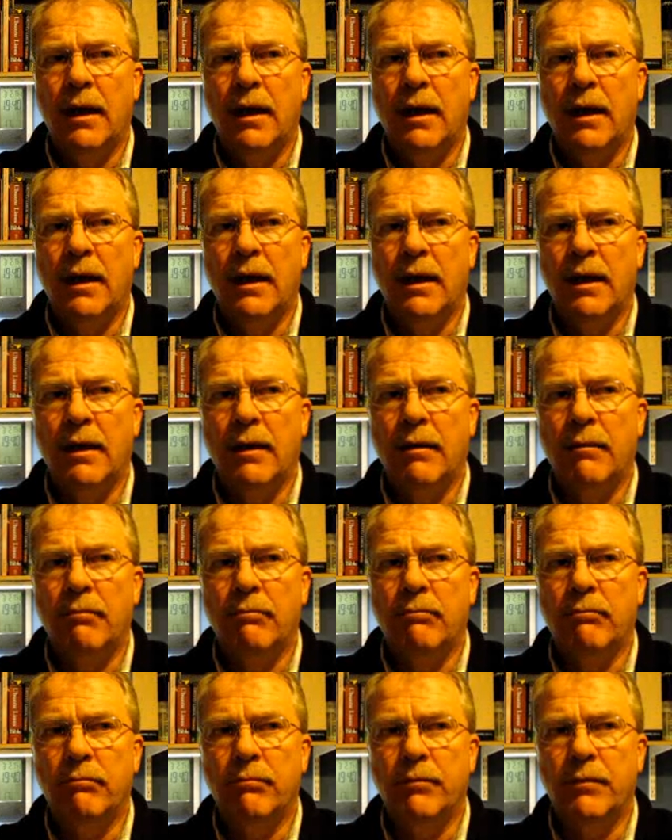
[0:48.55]

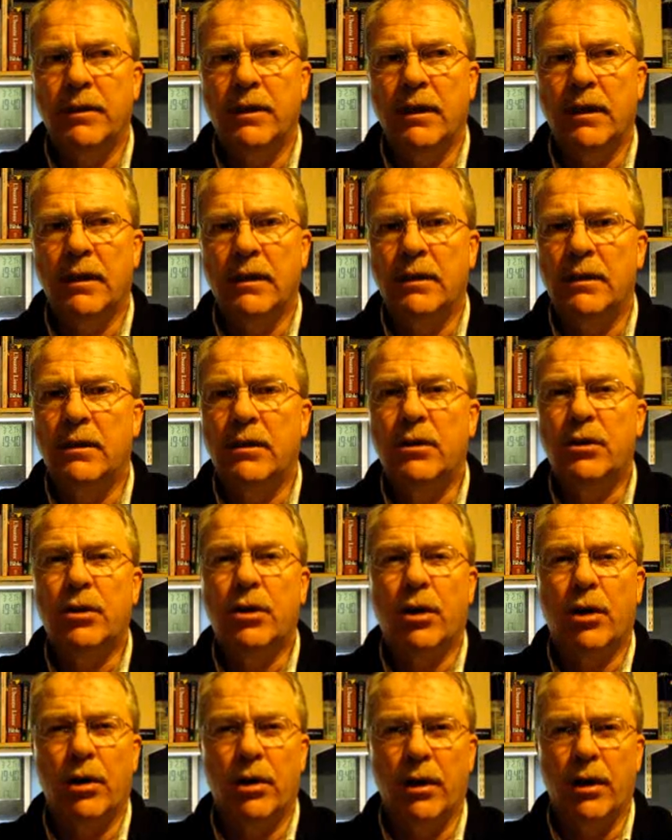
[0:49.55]
You had
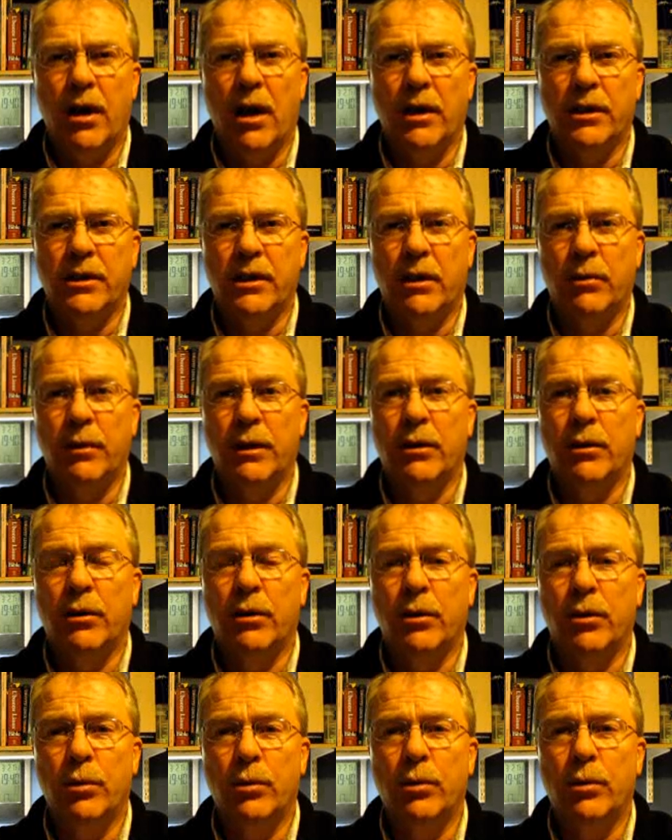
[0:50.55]
Colonel Nasser, we
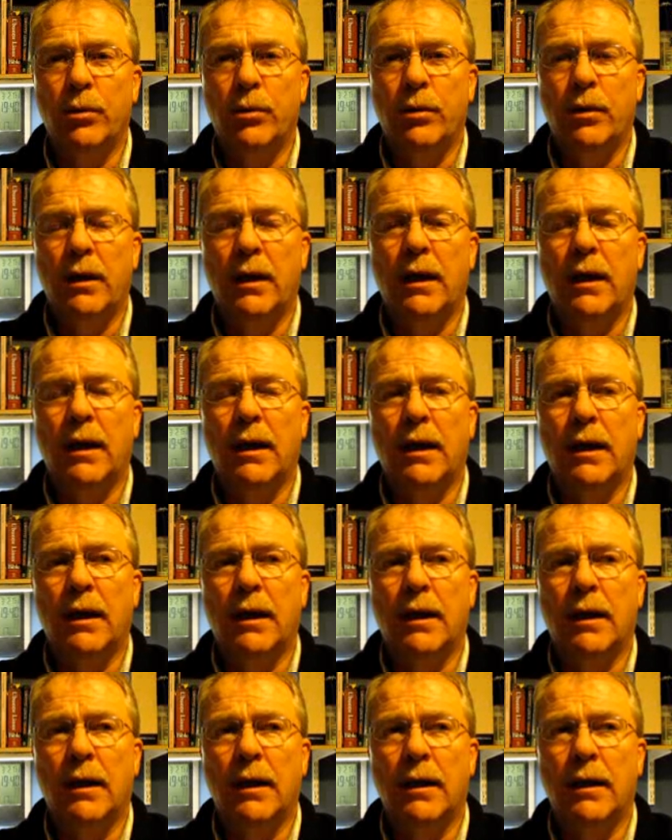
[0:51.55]
all know,
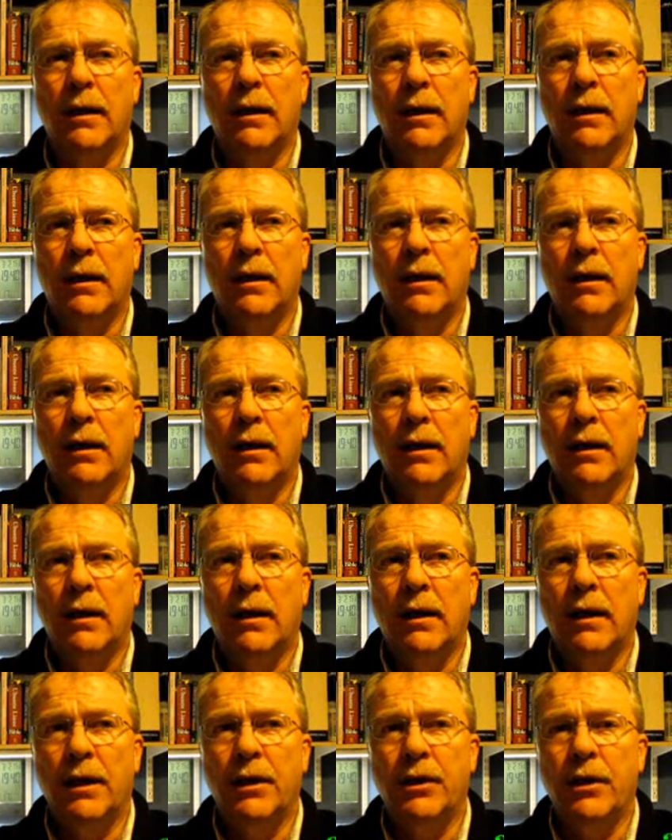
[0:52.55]
and
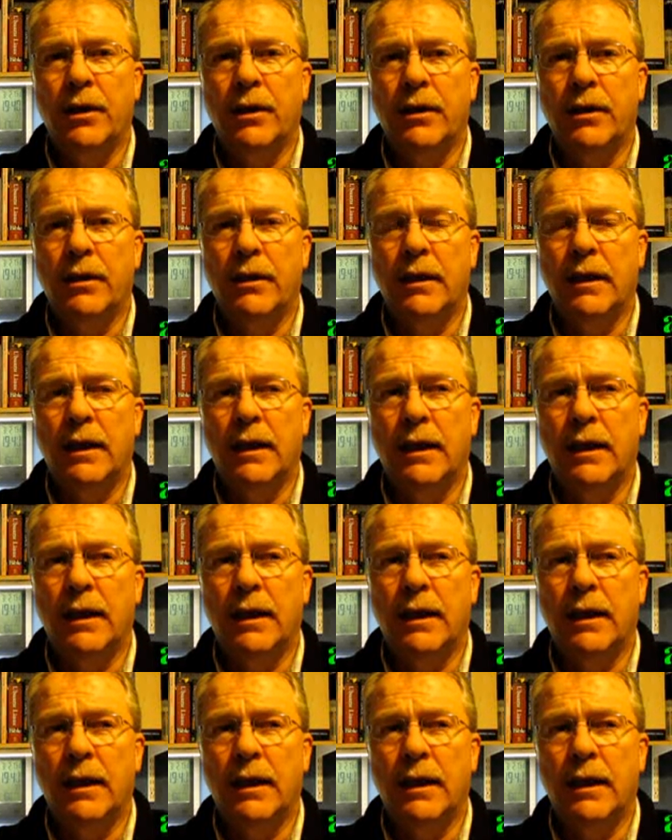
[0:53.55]
then you had